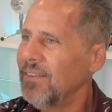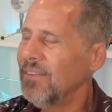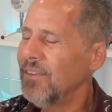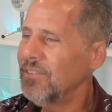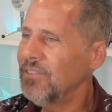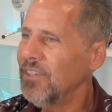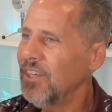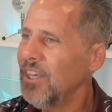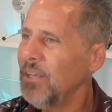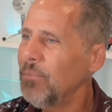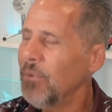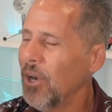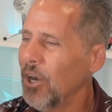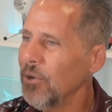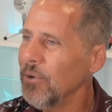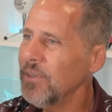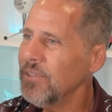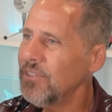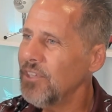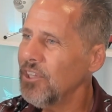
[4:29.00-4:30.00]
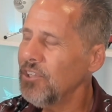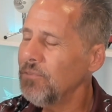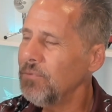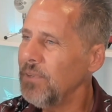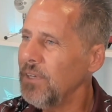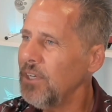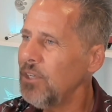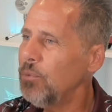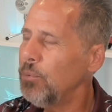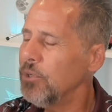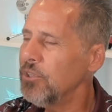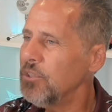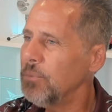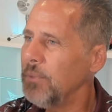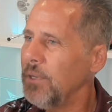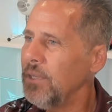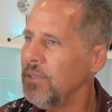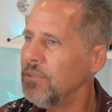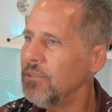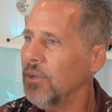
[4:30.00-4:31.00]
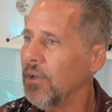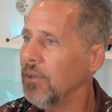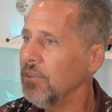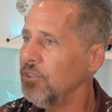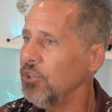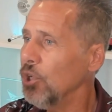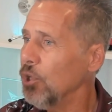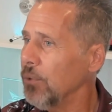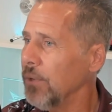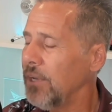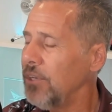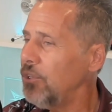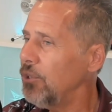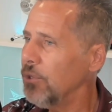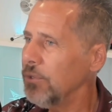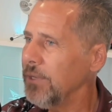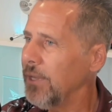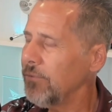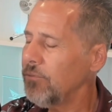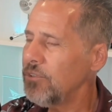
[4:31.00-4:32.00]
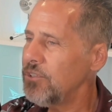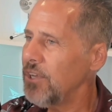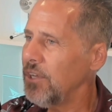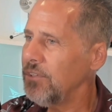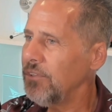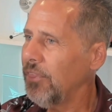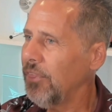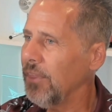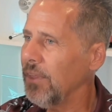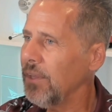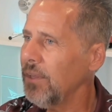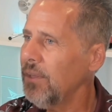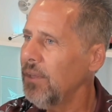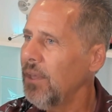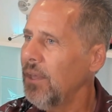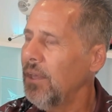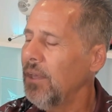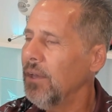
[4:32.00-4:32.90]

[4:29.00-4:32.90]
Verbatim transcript: the same RSS feed, which means on your end you don't have to change a thing.